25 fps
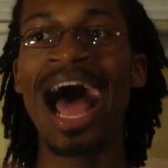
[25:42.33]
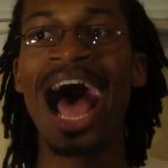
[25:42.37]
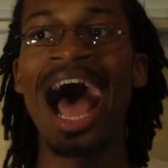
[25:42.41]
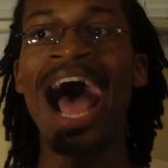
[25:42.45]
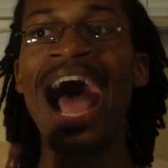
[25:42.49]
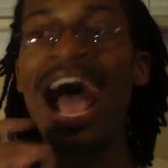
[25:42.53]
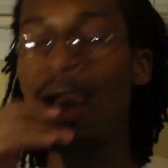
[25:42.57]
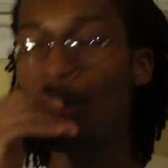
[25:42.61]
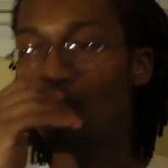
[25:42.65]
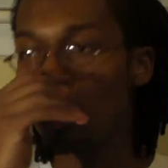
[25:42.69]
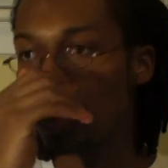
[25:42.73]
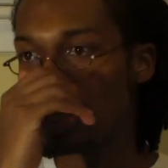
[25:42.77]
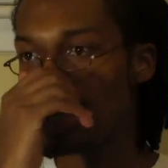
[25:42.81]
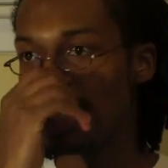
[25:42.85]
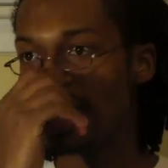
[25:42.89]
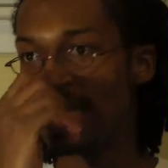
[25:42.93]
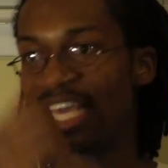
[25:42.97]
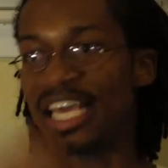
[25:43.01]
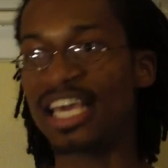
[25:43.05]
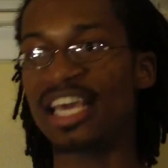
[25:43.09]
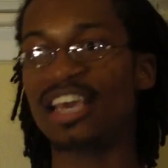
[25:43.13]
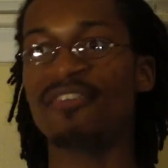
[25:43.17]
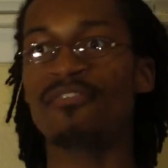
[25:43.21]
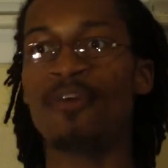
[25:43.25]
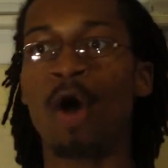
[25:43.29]
I would
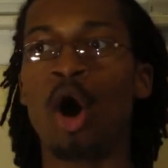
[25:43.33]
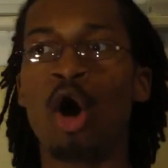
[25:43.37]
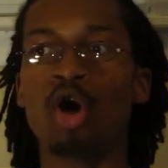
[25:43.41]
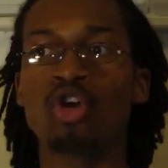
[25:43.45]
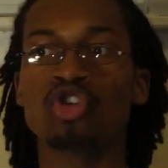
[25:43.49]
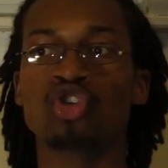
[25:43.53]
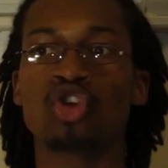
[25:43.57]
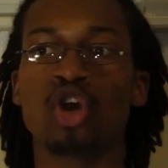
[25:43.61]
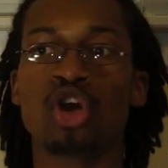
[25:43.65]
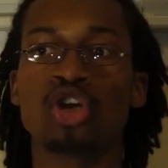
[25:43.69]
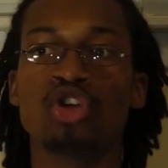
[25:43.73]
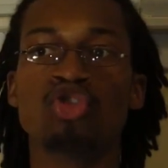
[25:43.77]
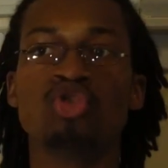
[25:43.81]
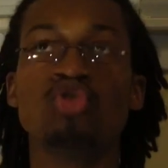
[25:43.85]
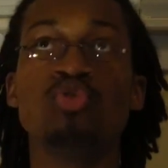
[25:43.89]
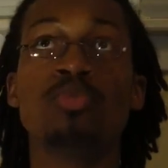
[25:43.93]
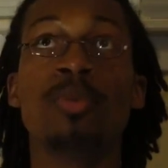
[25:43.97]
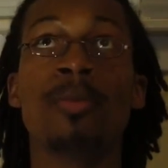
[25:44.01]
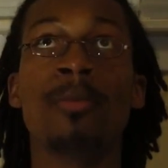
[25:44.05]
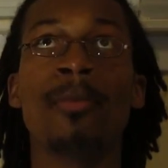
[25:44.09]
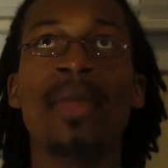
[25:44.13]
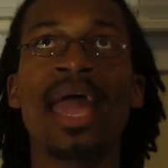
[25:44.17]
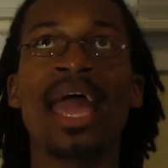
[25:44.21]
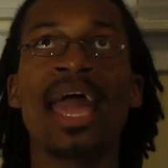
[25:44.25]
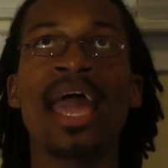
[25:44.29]
give All-Star
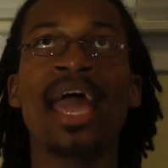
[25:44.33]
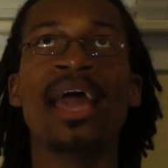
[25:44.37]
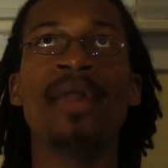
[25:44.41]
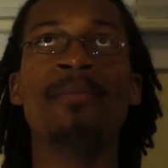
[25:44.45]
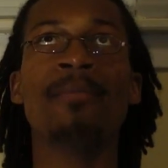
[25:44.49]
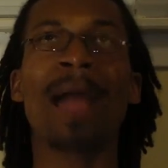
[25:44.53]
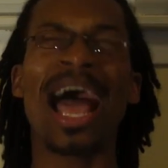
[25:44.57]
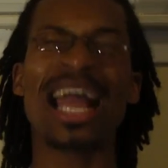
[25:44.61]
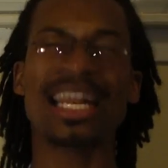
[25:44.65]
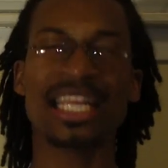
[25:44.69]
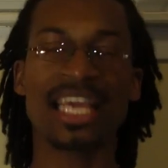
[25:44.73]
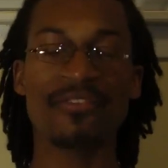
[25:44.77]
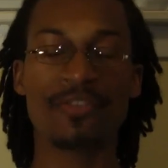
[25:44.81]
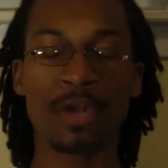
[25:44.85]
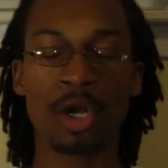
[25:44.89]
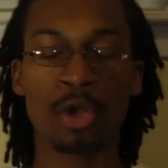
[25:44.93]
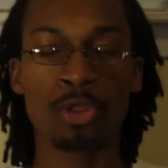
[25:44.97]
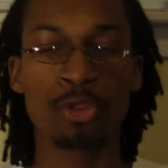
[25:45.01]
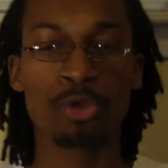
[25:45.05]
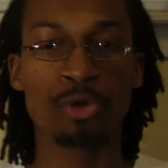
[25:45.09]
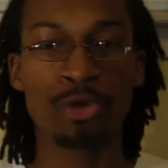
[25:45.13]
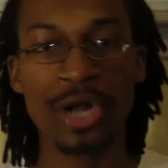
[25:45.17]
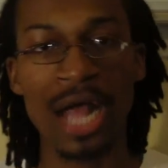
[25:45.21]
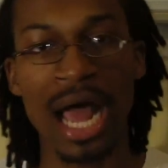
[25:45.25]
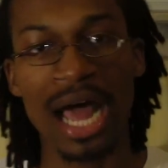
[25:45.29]
Superman, I'd give it
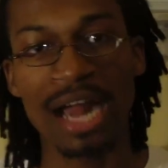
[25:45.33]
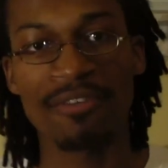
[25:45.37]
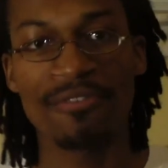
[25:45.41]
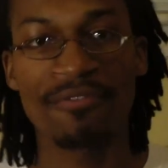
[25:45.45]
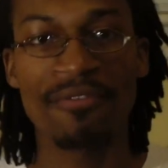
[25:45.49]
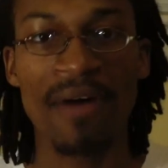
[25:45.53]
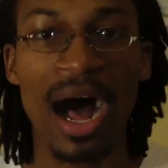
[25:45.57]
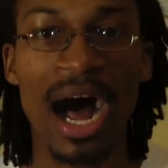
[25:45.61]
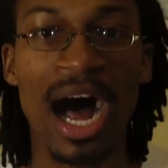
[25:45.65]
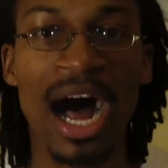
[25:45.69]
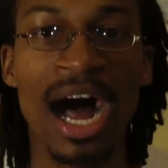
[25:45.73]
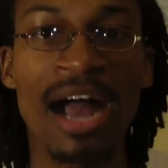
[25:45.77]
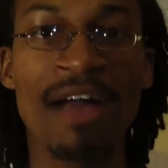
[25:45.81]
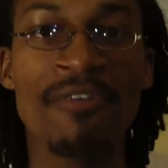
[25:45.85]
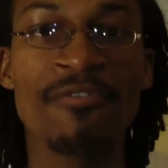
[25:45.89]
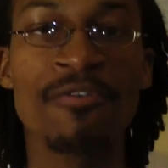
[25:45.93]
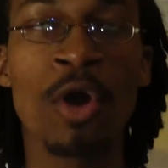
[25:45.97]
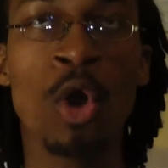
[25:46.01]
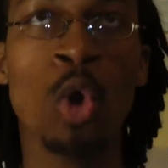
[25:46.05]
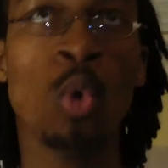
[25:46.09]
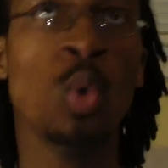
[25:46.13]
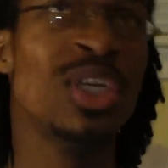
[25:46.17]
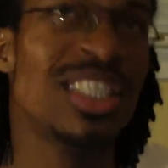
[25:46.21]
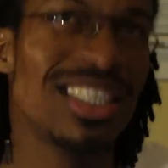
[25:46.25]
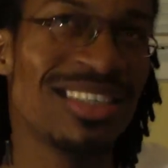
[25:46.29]
a 3 out of 5,
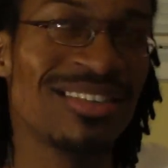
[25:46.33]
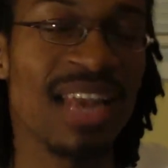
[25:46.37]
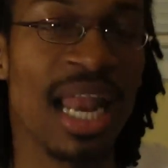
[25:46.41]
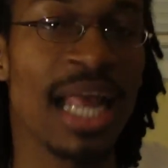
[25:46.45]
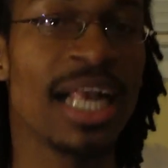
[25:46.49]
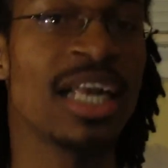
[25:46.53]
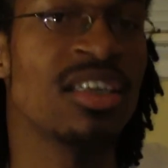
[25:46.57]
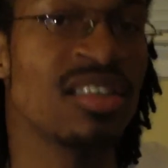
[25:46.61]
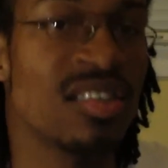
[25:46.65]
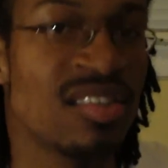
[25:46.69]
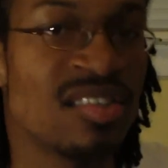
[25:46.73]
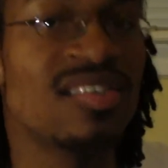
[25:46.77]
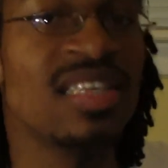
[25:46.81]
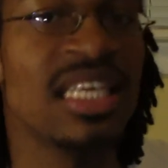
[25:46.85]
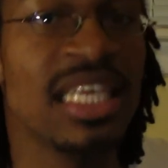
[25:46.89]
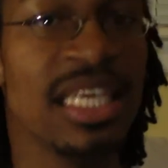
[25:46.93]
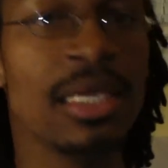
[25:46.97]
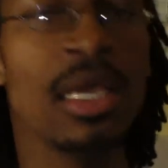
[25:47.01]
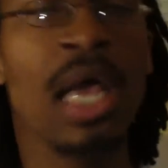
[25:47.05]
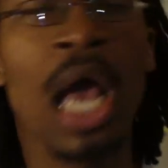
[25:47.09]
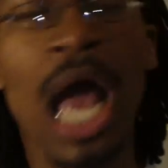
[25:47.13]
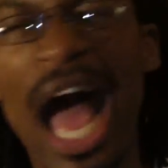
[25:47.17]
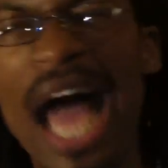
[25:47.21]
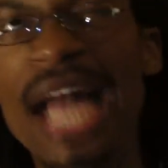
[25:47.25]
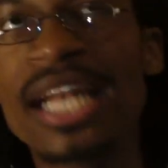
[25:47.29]
which is like a
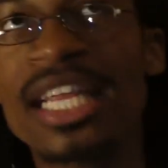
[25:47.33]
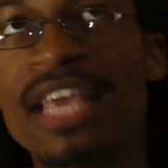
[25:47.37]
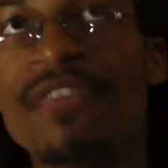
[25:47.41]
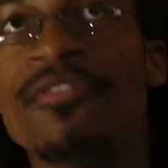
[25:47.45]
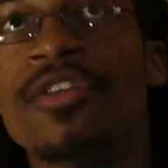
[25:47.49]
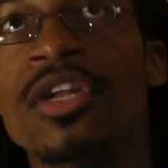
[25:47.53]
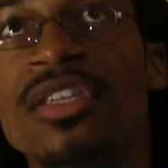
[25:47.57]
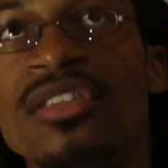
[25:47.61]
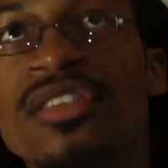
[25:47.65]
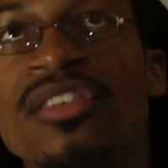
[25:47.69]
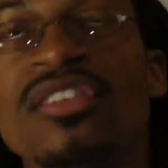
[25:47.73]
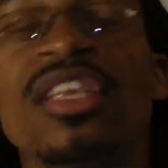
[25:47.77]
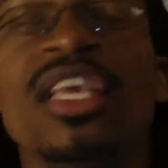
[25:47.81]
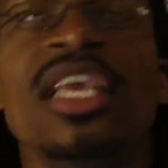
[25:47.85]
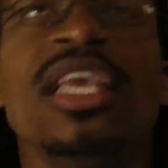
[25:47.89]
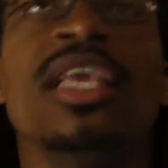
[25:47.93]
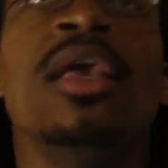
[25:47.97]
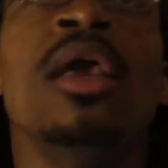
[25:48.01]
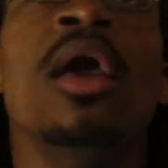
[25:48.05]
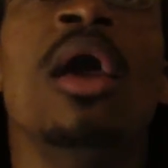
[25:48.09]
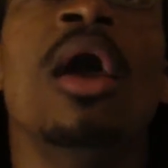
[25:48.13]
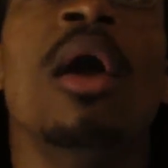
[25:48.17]
C. I'd give it a C